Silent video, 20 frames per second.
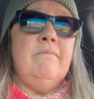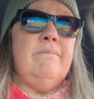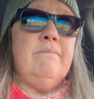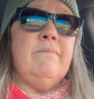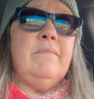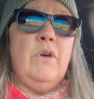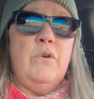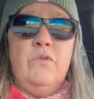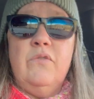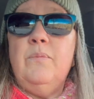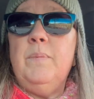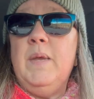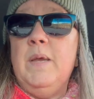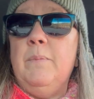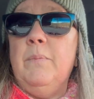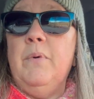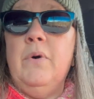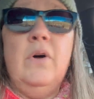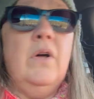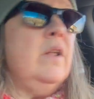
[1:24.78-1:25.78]
those
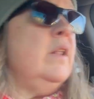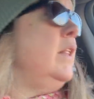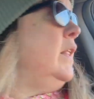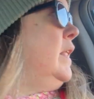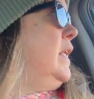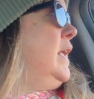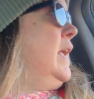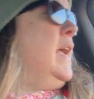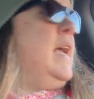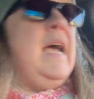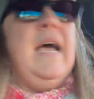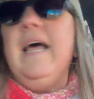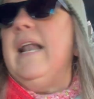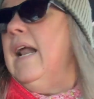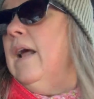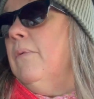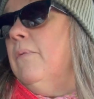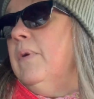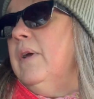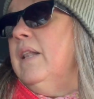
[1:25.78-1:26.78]
people. And
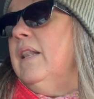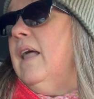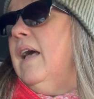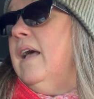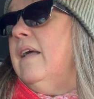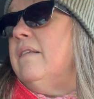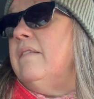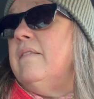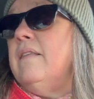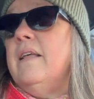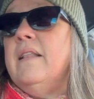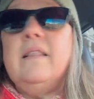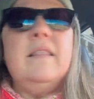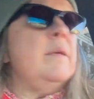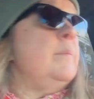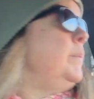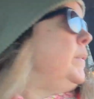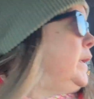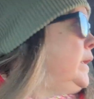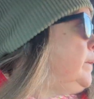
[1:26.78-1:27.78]
I realized that
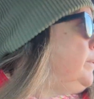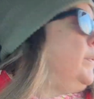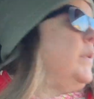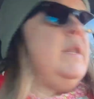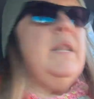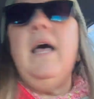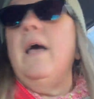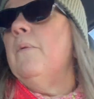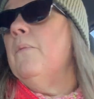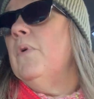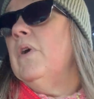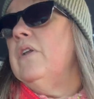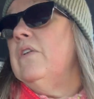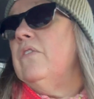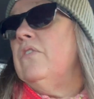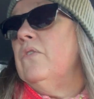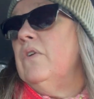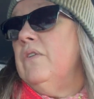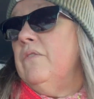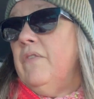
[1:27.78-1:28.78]
the people I want
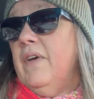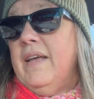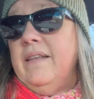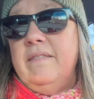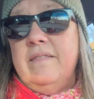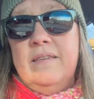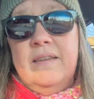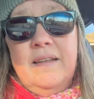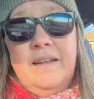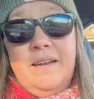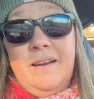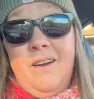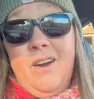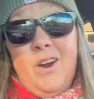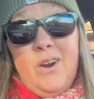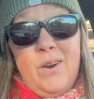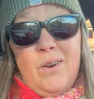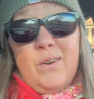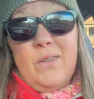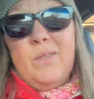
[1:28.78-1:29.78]
to invest in
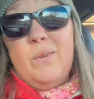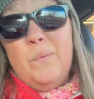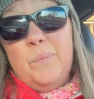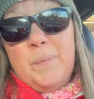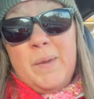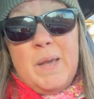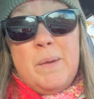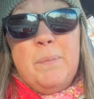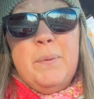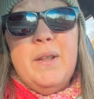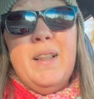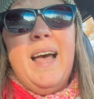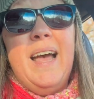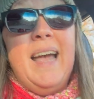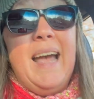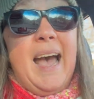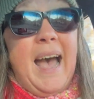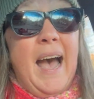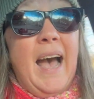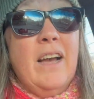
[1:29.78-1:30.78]
are the people
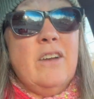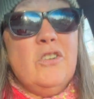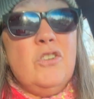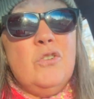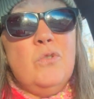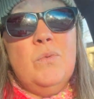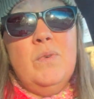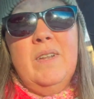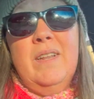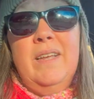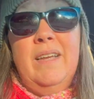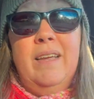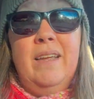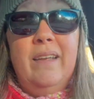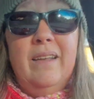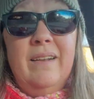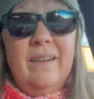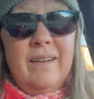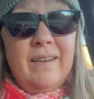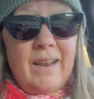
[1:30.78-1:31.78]
I actually
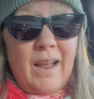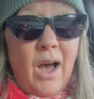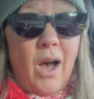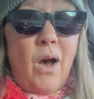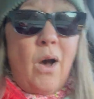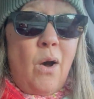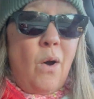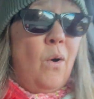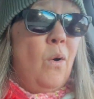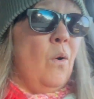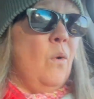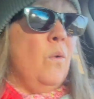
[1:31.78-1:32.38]
know.